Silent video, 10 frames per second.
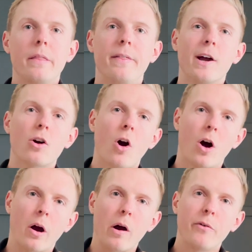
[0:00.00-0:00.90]
There
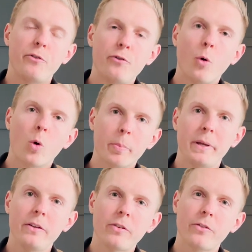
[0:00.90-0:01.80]
are 4
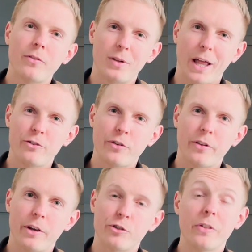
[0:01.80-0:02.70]
pieces of
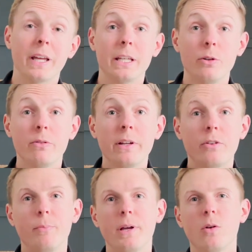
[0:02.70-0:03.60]
legislation that you need
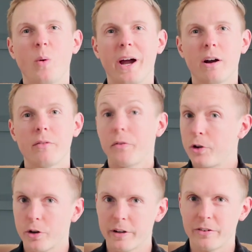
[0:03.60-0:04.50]
to be aware of if
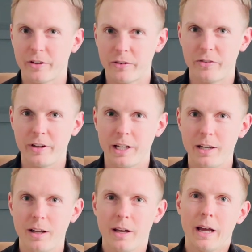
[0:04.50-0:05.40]
you're going to
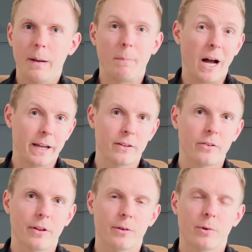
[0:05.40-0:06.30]
succeed at buying and
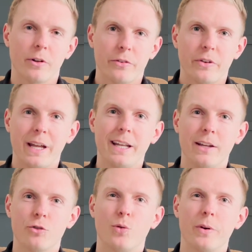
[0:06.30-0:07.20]
selling real estate
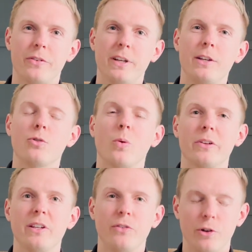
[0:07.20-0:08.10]
in
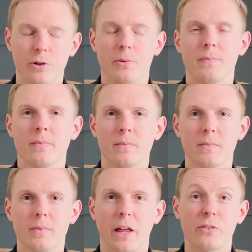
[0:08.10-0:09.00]
2022.
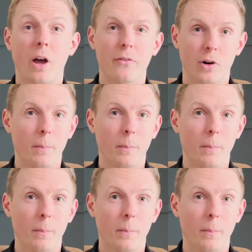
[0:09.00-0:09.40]
Let's cover